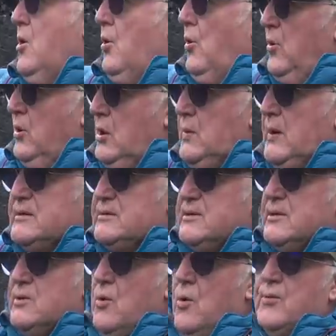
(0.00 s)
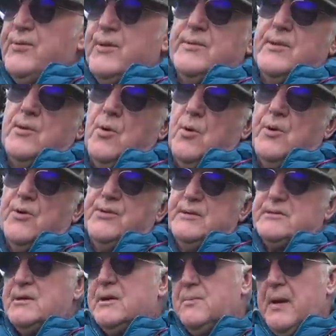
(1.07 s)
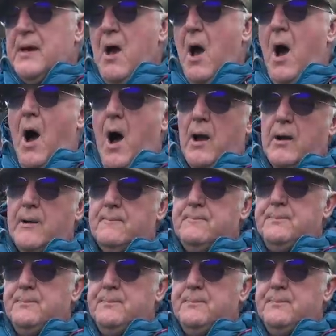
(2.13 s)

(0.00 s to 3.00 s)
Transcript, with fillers: all the way to the north and the northeast in a big arc.